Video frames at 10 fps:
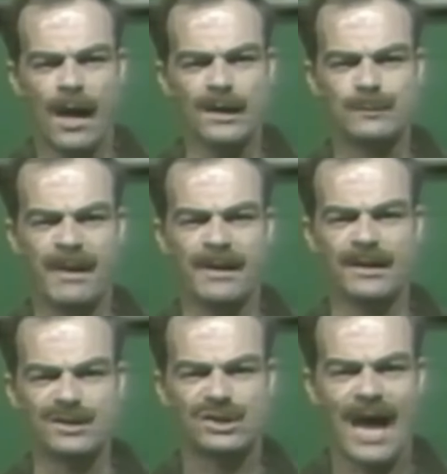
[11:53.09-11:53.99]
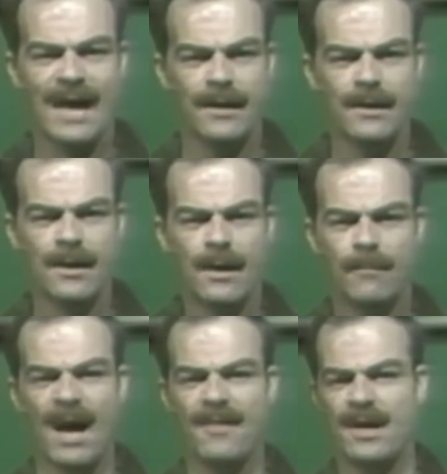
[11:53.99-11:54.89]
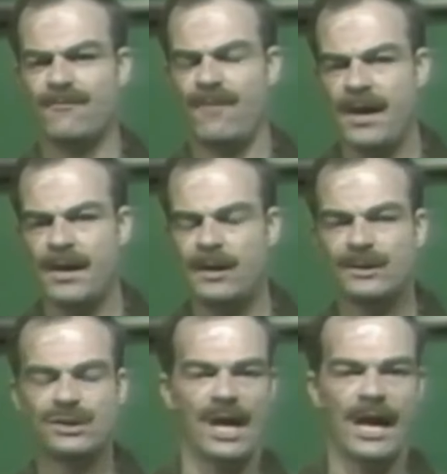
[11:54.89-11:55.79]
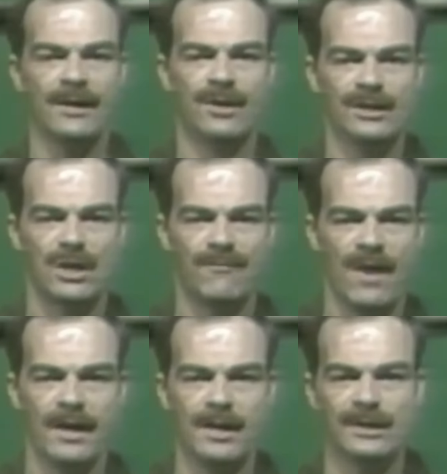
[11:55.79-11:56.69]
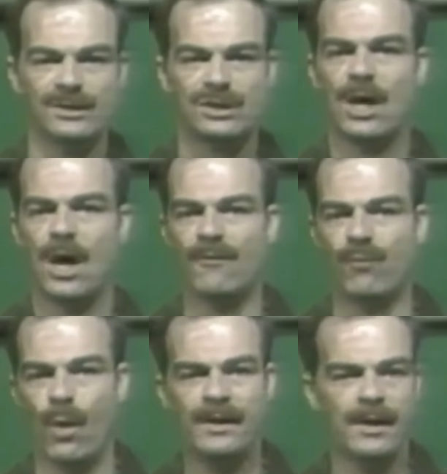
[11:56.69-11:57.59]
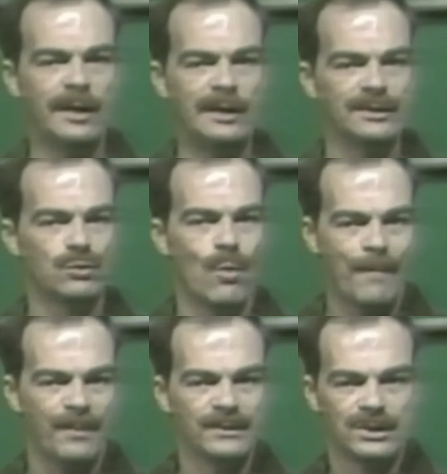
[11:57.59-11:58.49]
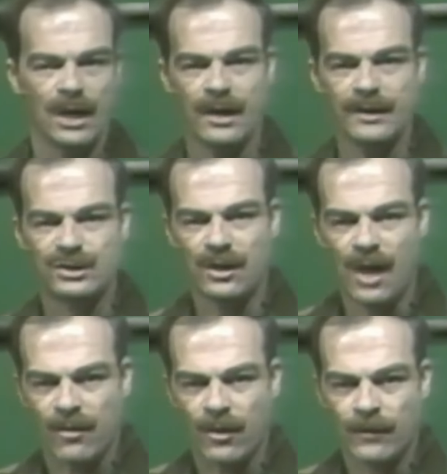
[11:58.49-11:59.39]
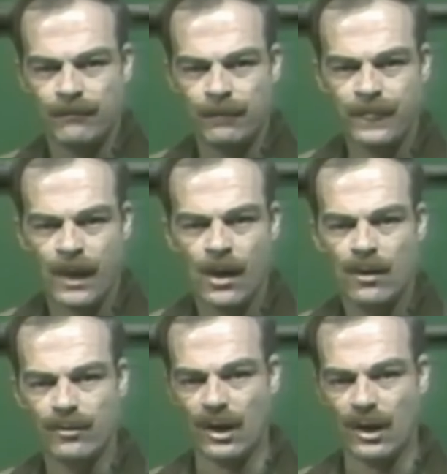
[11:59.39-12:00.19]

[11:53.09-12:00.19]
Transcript: has been decided by the advantages and disadvantages of one nation's weapons against another, the